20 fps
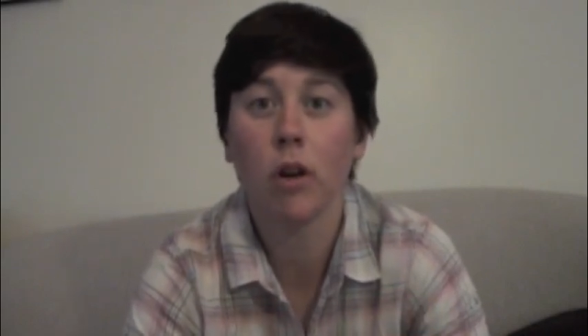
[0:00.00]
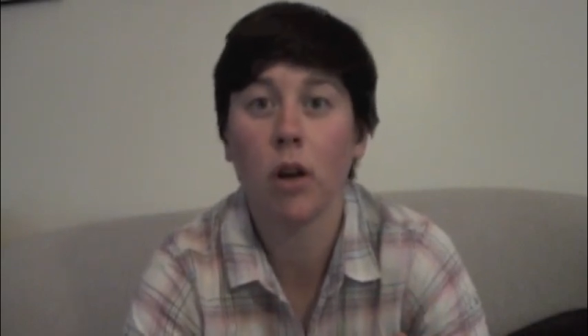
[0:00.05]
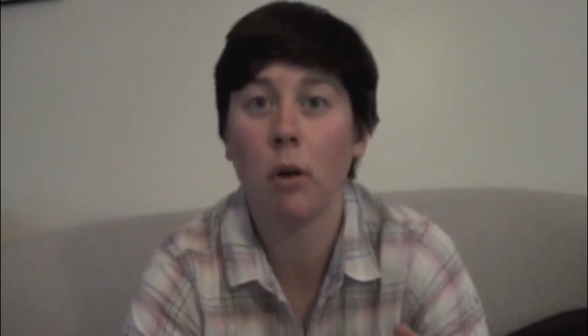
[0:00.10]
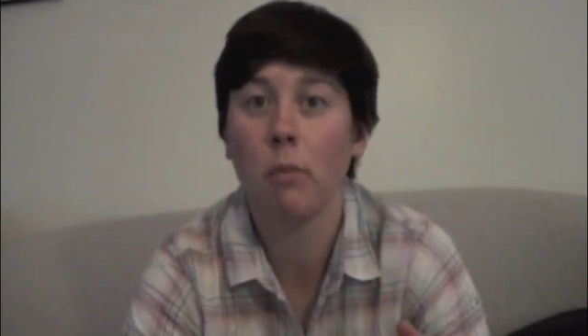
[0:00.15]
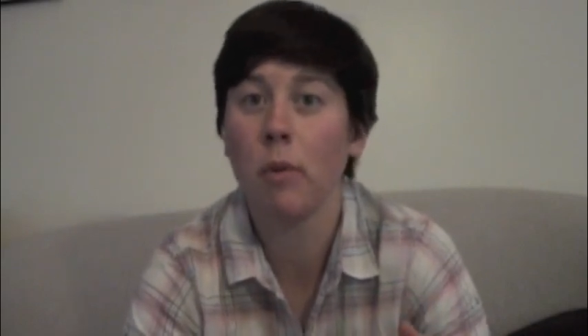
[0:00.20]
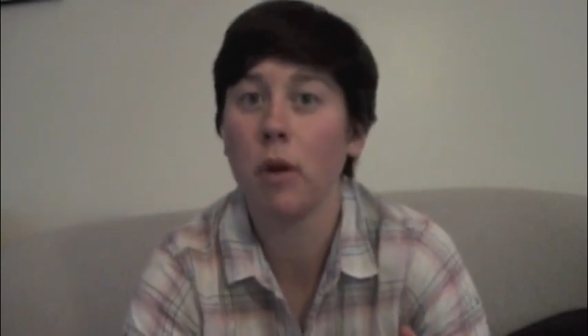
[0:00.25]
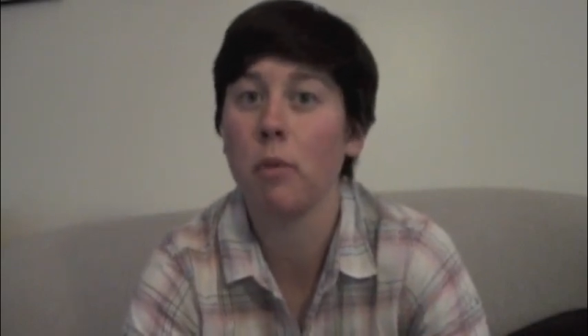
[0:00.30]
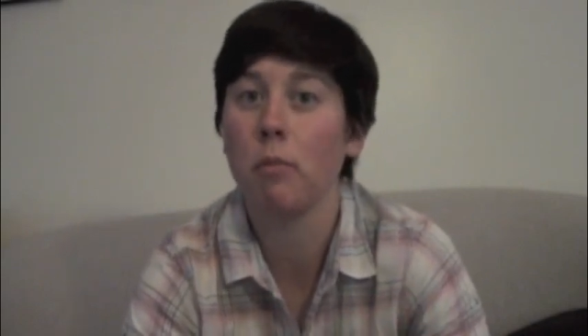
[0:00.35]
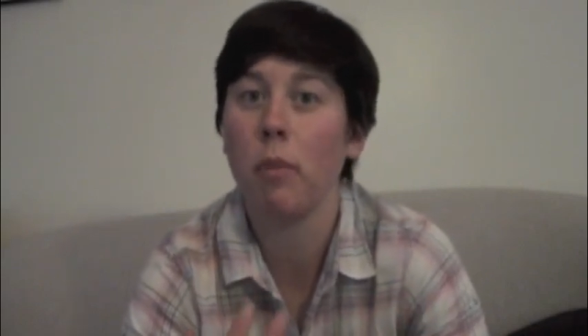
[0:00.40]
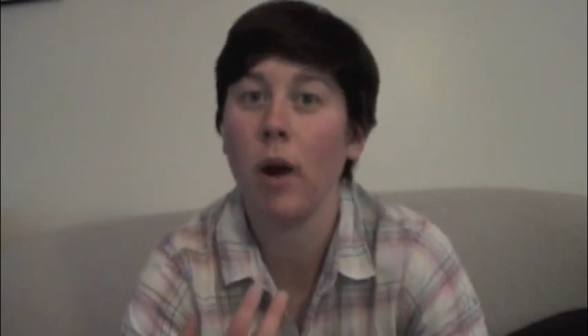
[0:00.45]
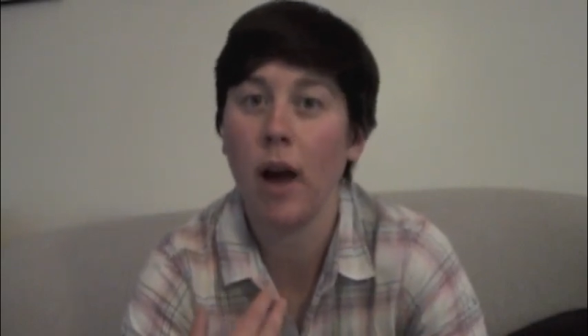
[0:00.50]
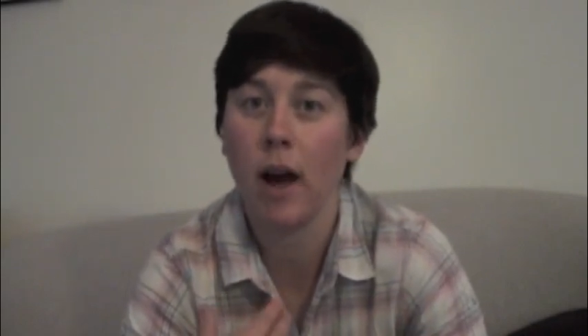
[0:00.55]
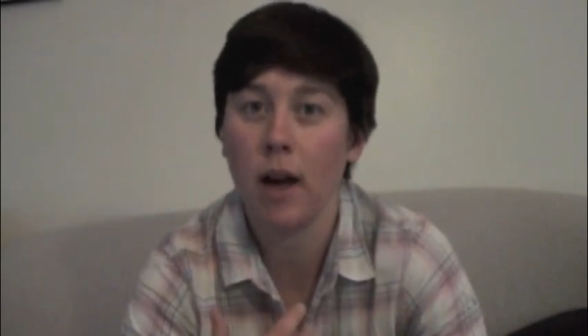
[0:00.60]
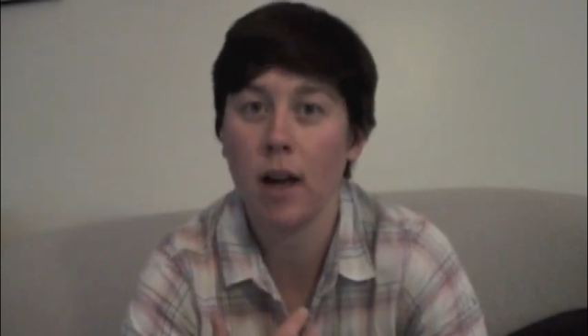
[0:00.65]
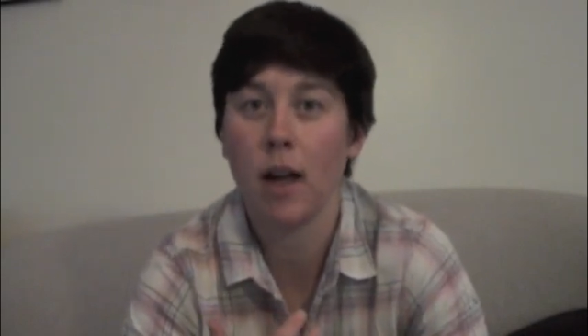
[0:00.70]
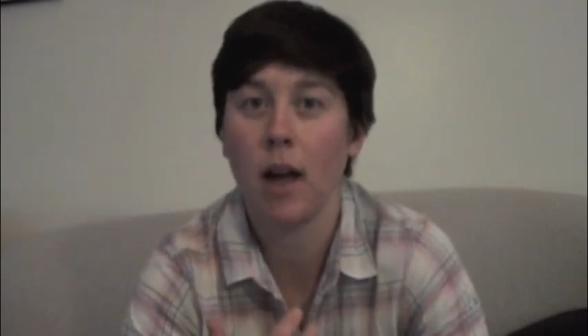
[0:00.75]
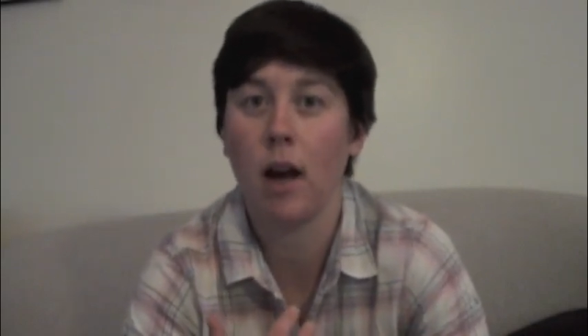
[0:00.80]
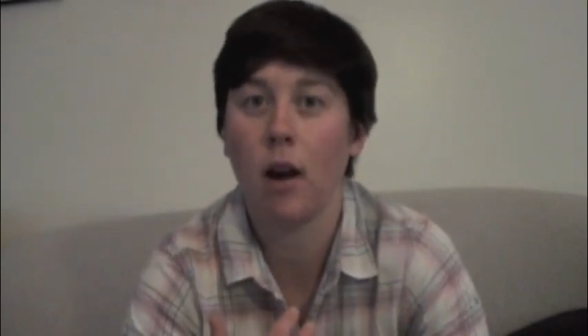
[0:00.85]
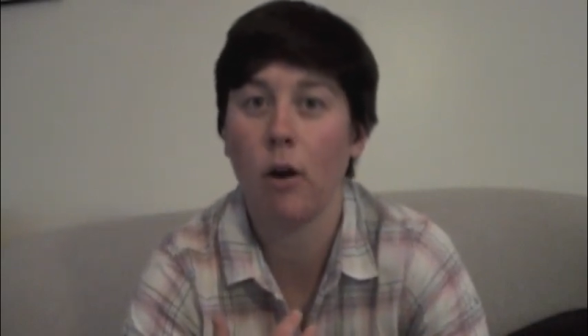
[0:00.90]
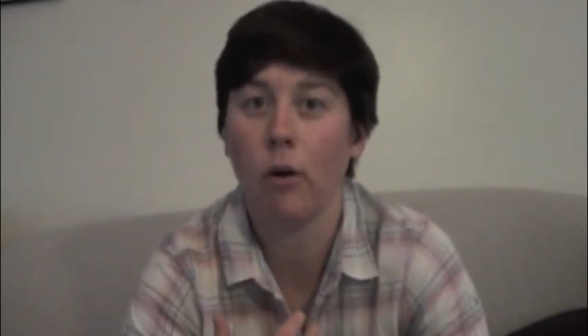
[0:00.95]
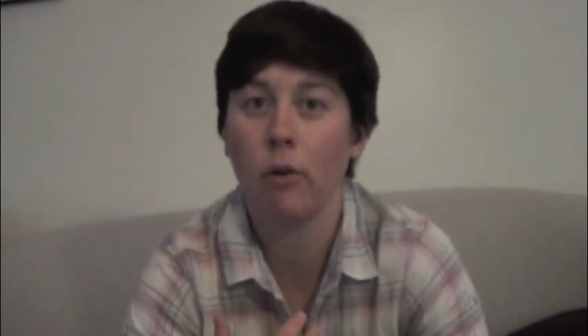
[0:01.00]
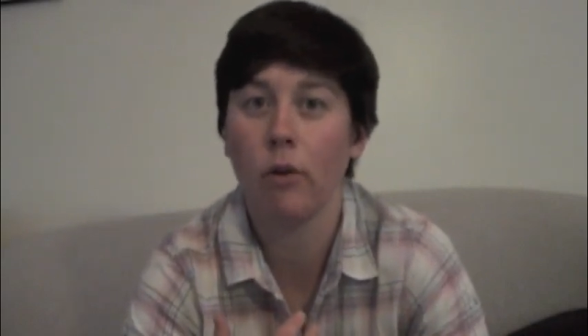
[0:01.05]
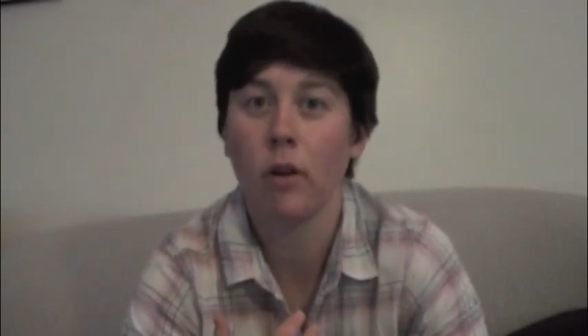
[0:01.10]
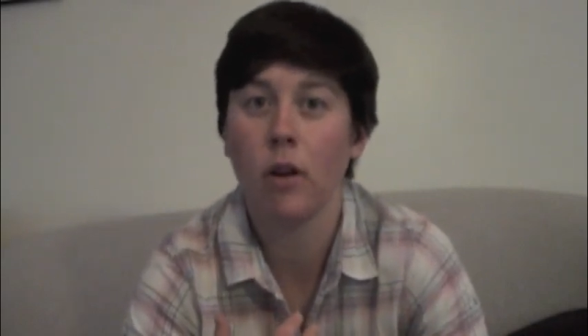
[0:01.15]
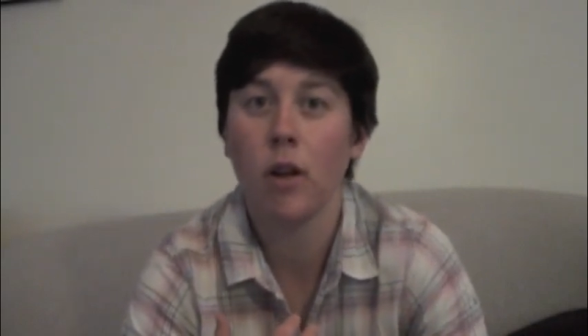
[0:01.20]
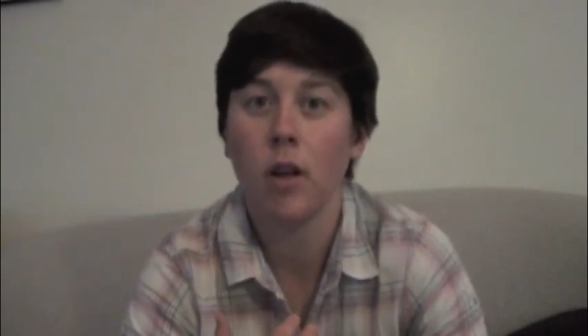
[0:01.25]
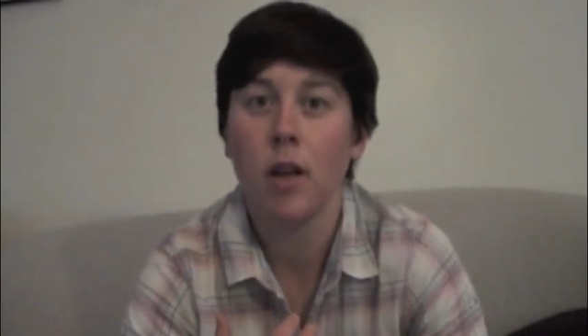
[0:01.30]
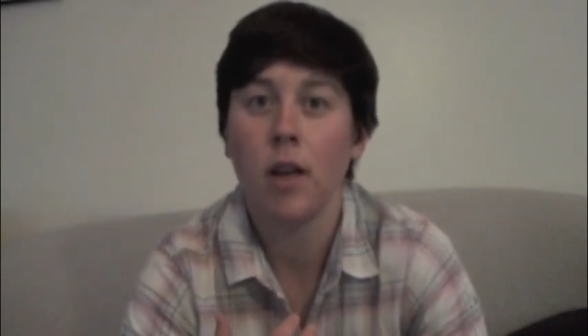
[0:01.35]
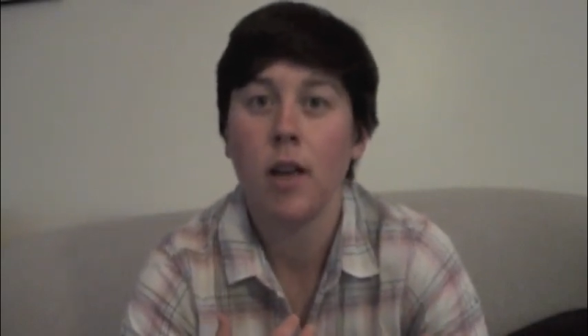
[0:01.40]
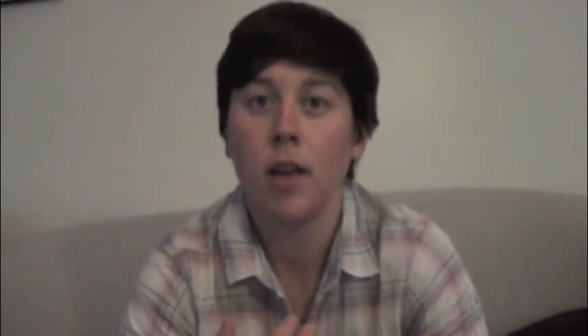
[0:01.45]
coming back out